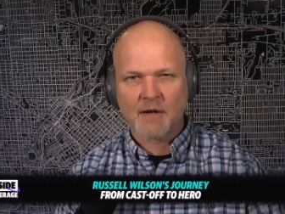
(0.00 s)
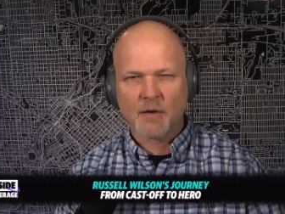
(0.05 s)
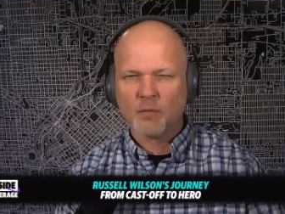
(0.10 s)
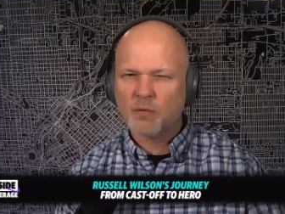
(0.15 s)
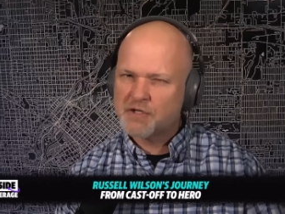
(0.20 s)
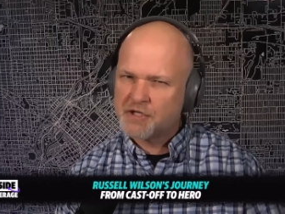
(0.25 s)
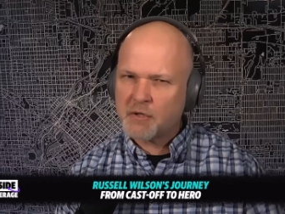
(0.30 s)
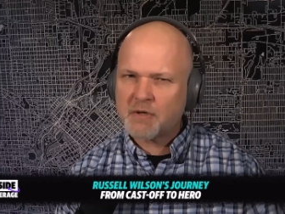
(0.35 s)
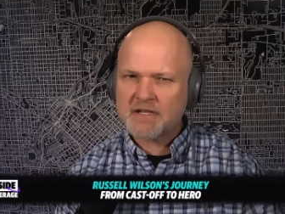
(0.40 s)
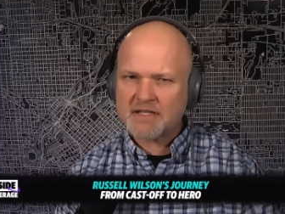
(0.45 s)

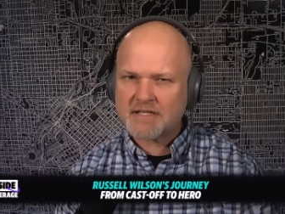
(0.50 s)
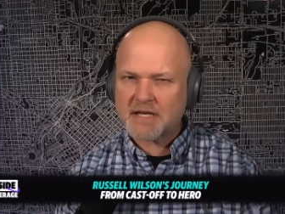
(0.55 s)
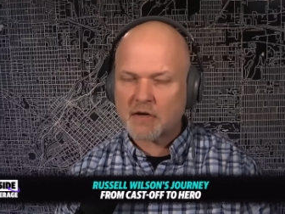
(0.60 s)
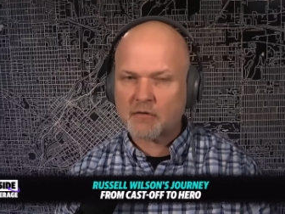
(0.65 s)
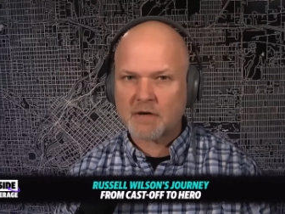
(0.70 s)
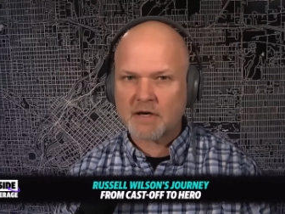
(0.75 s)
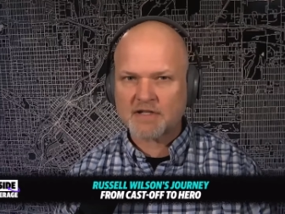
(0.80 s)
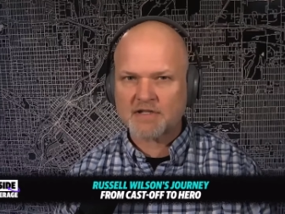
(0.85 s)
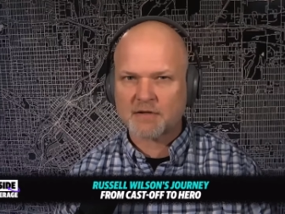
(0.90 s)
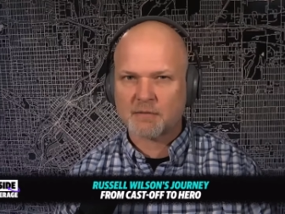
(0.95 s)
Would you consider
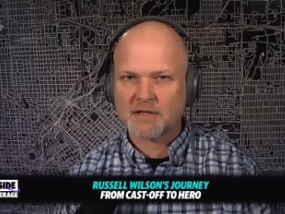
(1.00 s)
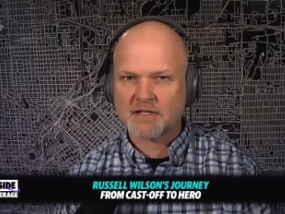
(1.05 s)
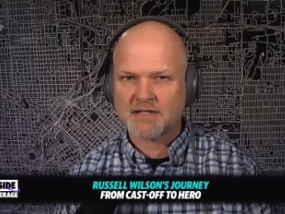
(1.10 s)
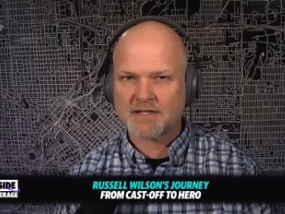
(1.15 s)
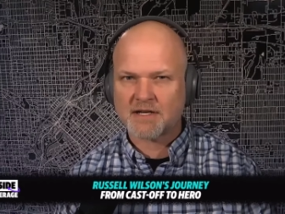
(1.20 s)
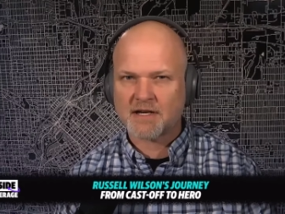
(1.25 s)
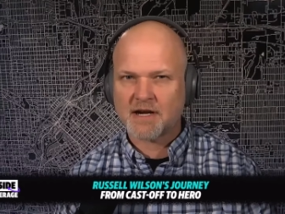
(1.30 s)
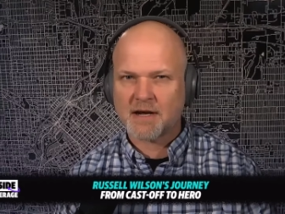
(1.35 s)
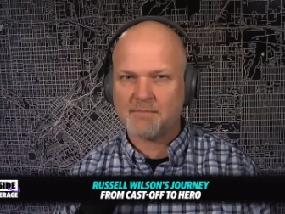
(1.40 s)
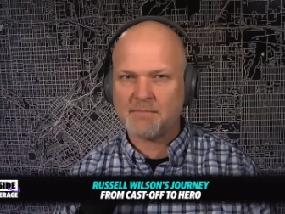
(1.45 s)
Russell
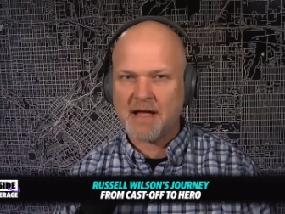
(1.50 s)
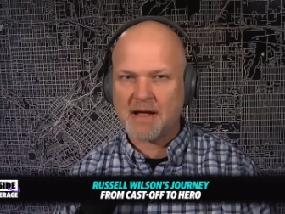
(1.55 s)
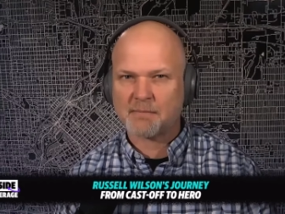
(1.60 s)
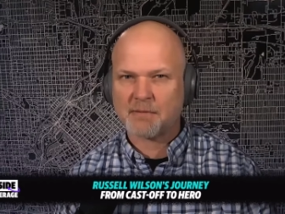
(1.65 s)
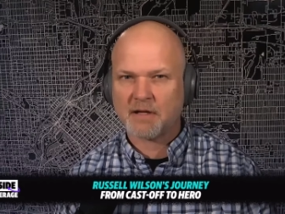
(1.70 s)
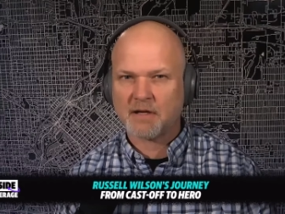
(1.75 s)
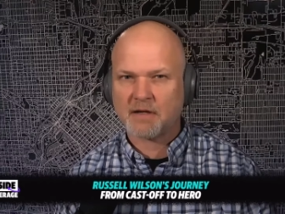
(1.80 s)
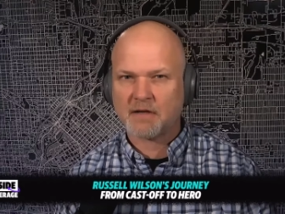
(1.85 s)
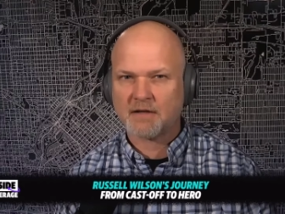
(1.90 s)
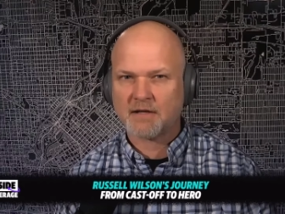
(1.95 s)
Wilson a comeback
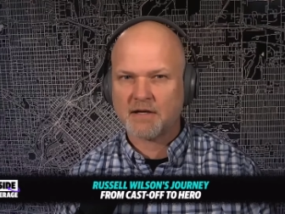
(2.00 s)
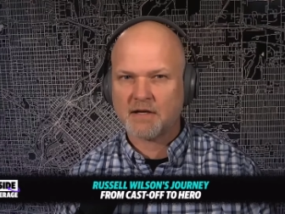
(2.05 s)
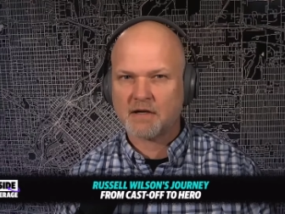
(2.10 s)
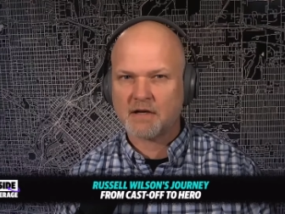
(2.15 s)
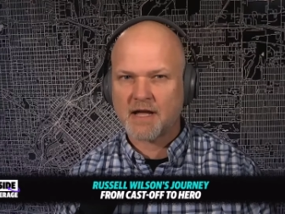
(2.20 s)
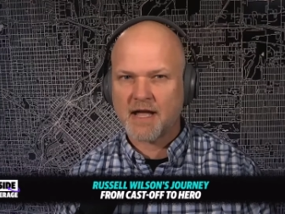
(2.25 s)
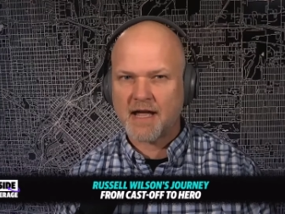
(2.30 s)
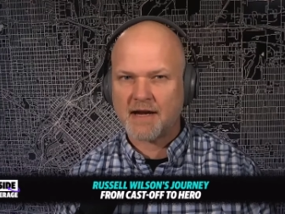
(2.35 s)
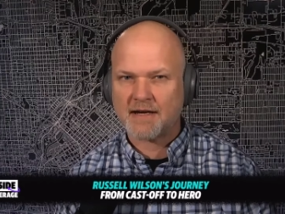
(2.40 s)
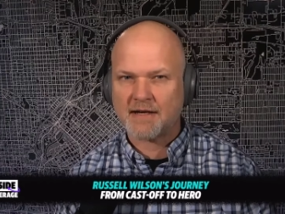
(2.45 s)
player of the year
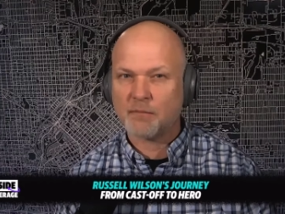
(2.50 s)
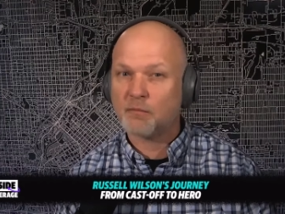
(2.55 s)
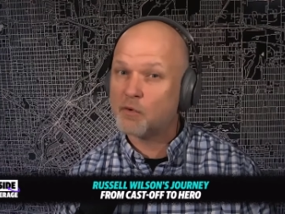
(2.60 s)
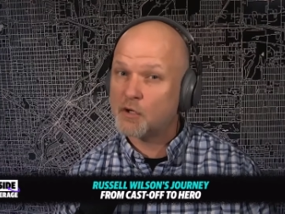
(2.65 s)
candidate?